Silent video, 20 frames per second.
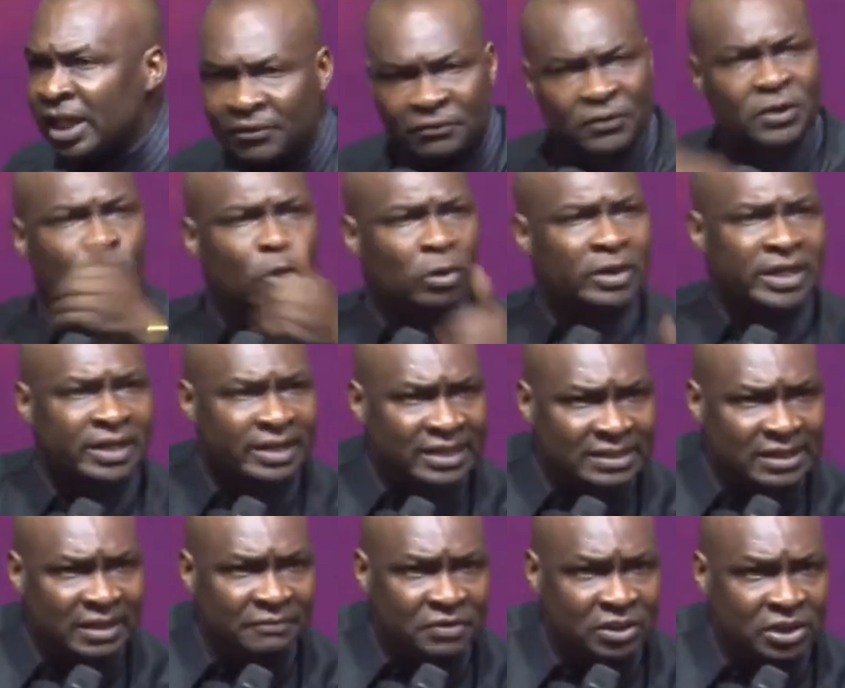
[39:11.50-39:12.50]
even though he
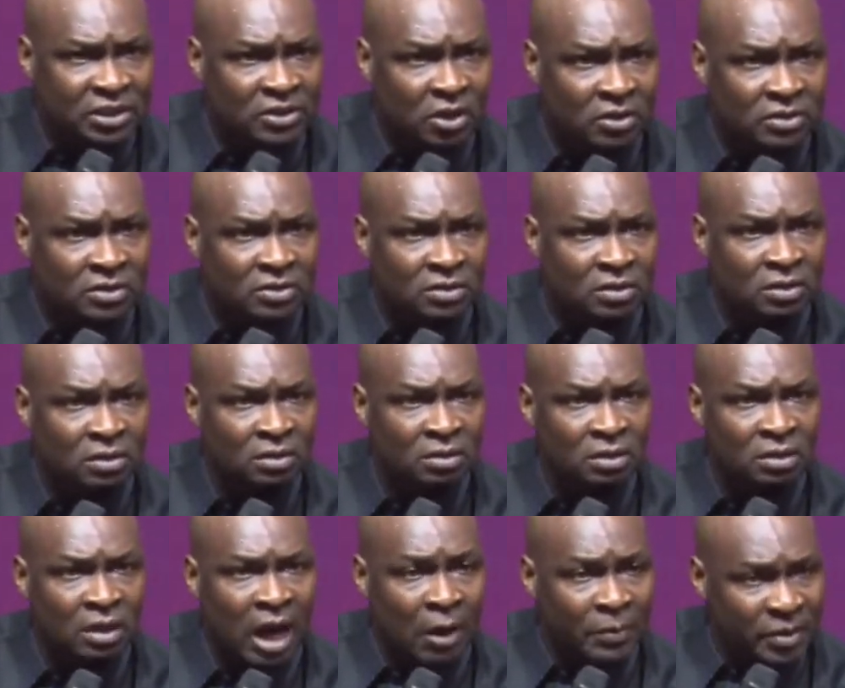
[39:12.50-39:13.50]
received Jesus.
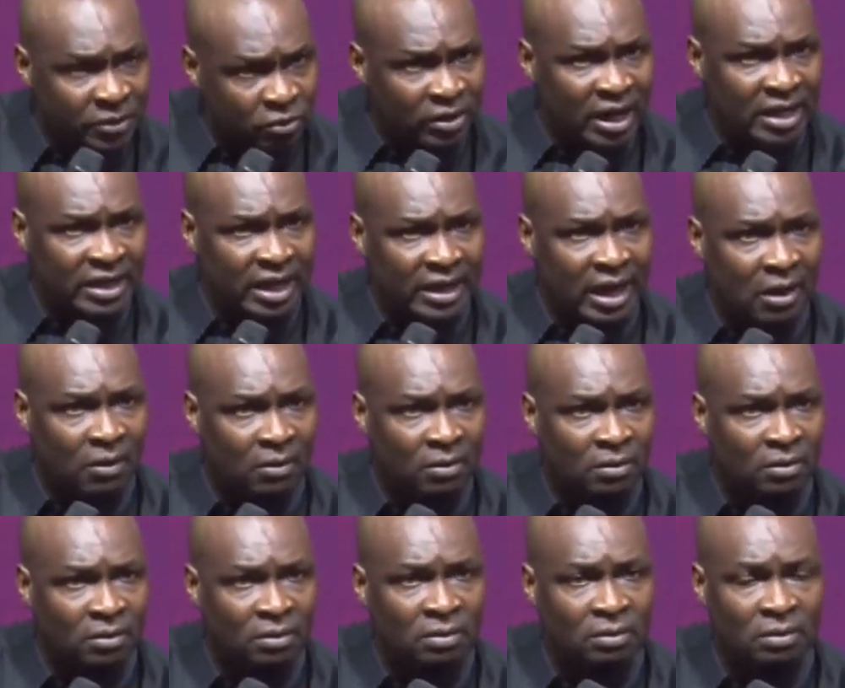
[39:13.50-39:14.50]
Are we together now?
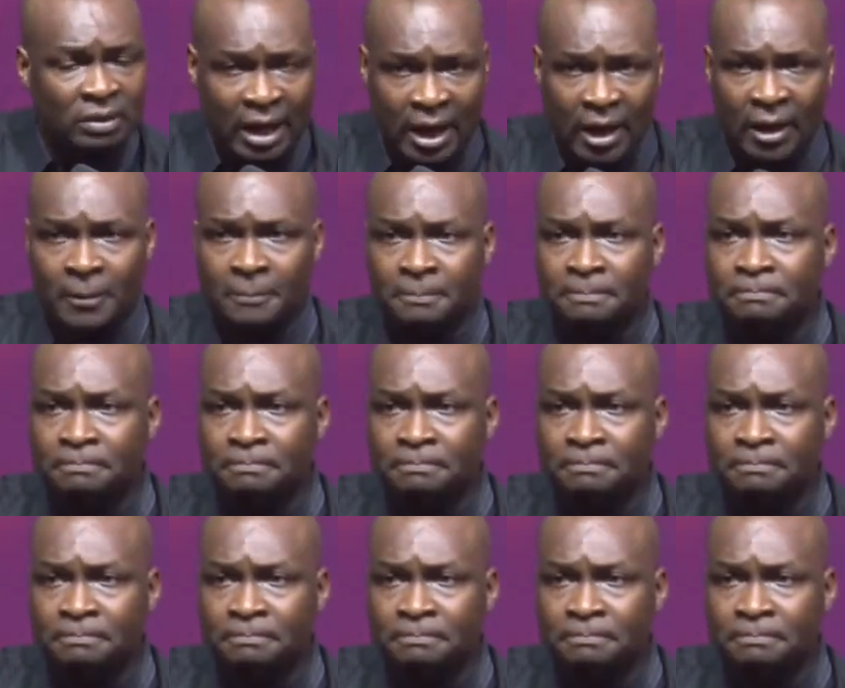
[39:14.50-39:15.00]
Yeah.